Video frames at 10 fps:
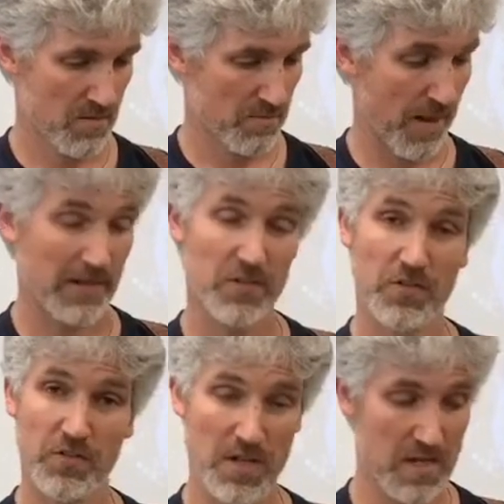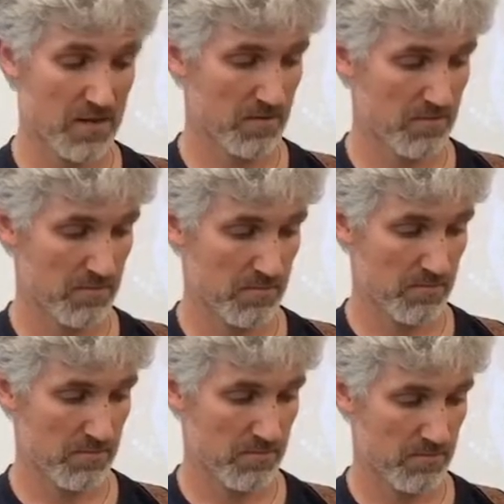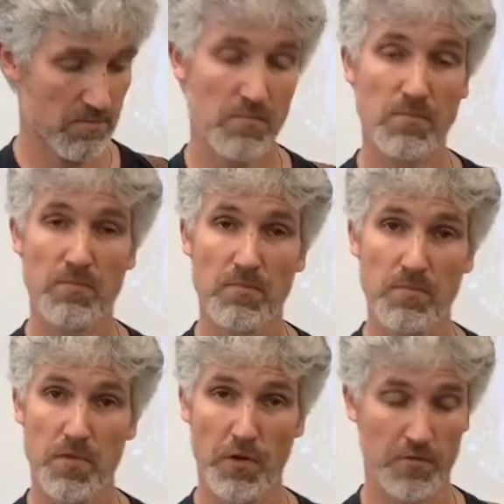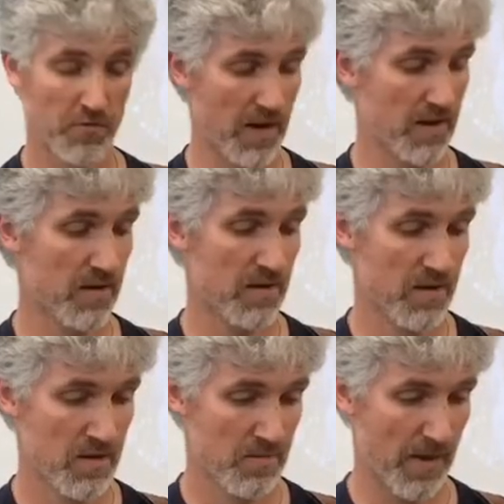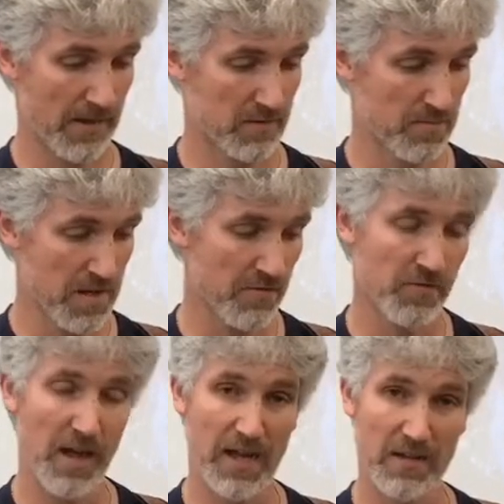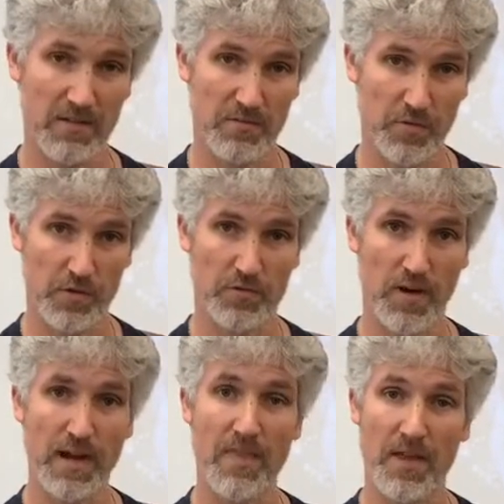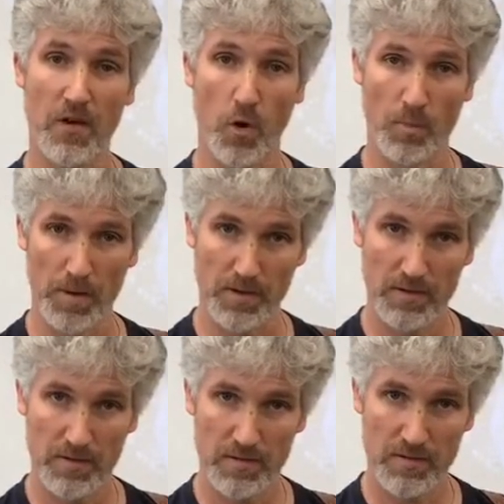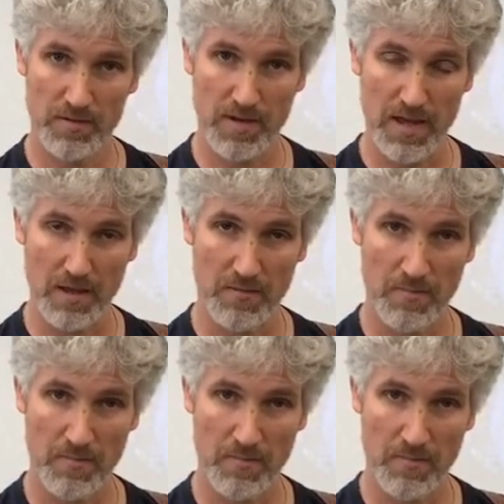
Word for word: back to C, third fret, back to B flat, first fret, and then open A.